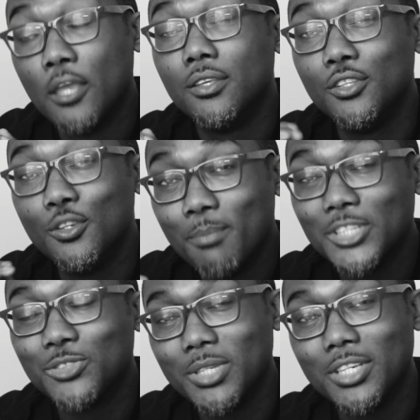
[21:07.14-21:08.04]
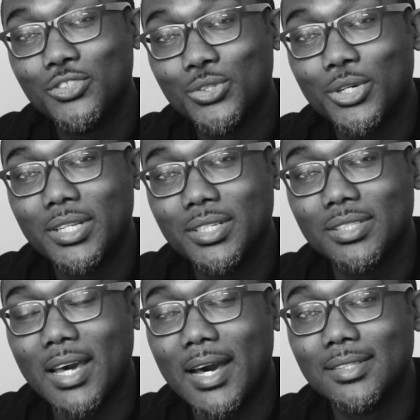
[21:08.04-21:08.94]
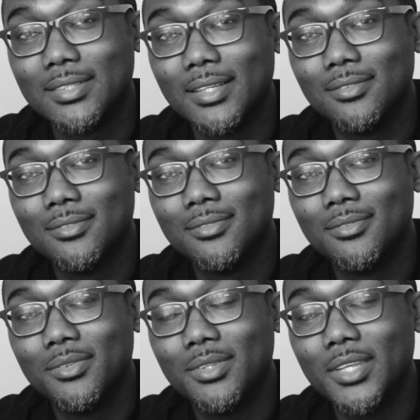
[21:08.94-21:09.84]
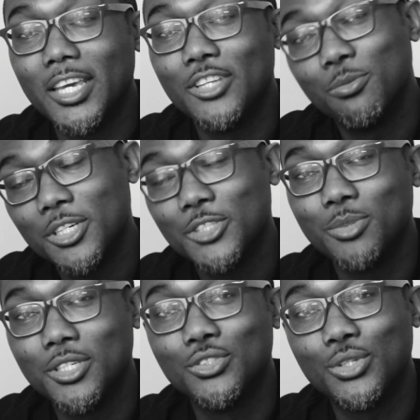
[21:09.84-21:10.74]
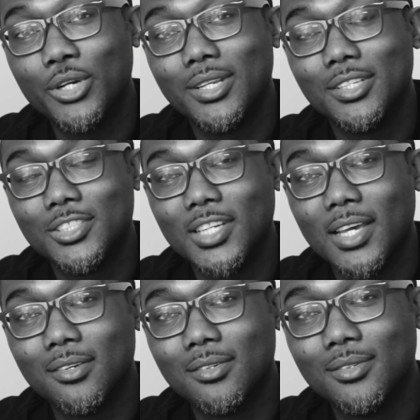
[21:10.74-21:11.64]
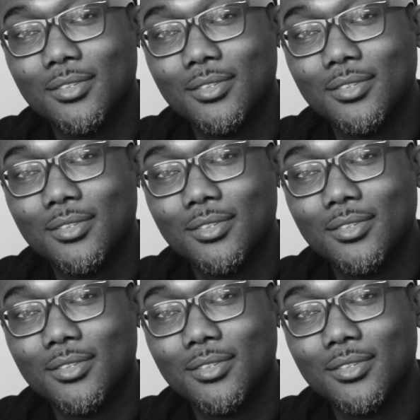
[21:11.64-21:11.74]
you must be enjoying this content and you must be enjoying this channel.